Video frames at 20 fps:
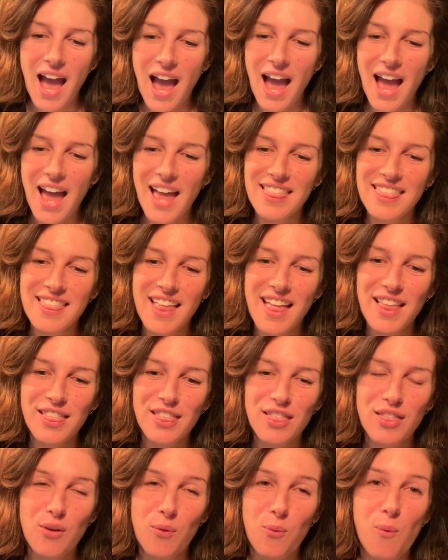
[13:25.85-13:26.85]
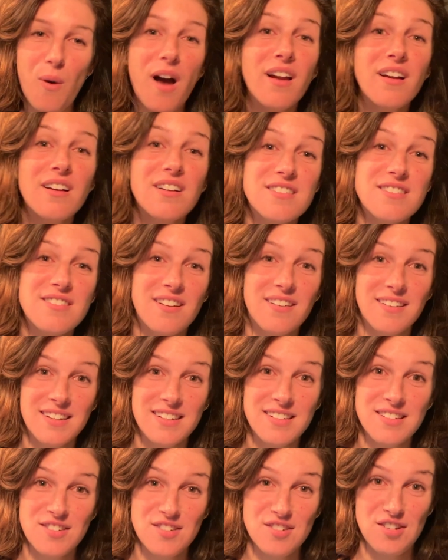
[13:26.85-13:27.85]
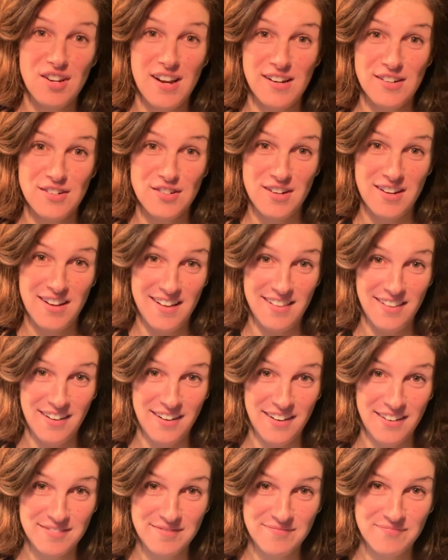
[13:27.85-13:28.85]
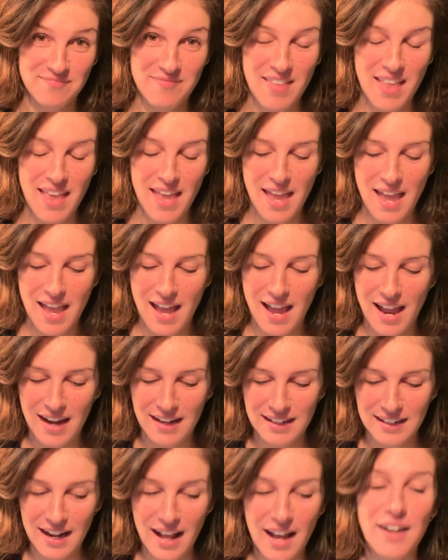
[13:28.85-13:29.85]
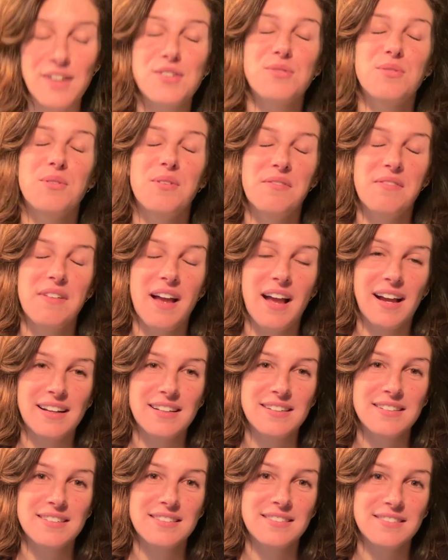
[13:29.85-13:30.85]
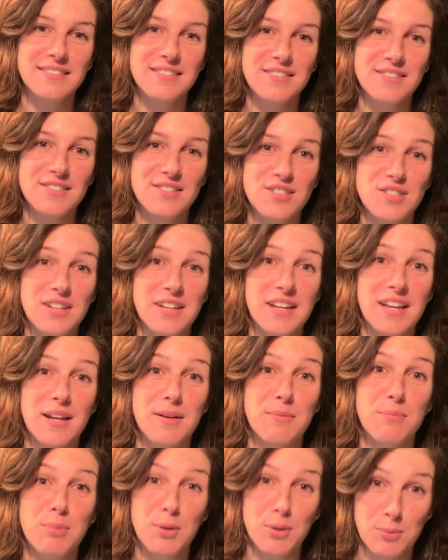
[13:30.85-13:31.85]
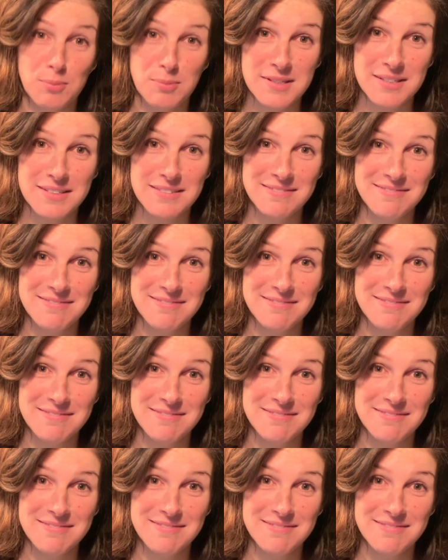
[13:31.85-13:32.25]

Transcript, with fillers: And then the water started to change color. And in actual fact, she had pooped